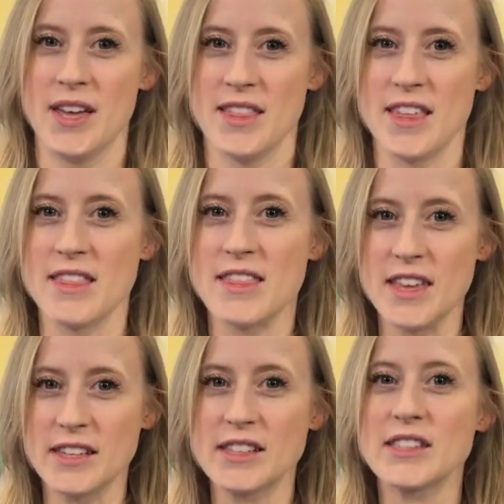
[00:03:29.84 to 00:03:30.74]
that
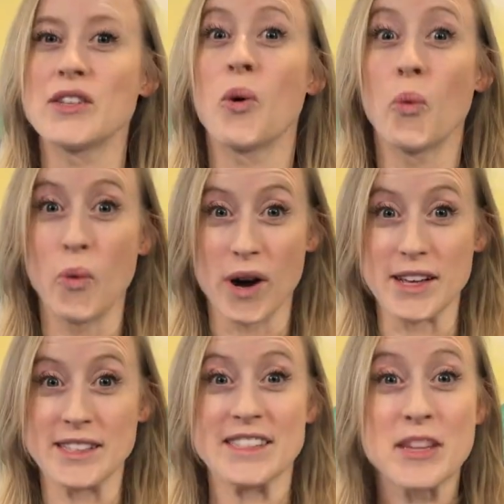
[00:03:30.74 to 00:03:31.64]
this
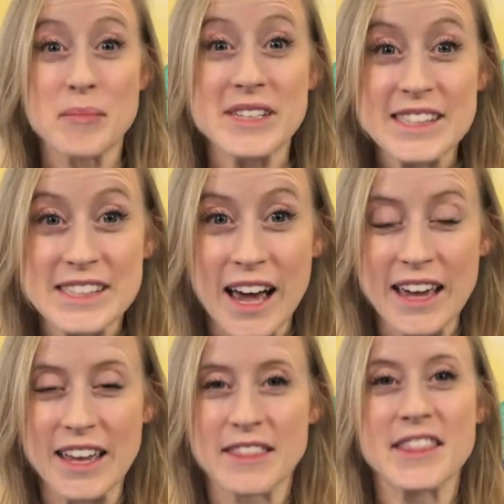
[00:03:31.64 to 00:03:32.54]
was the Messiah.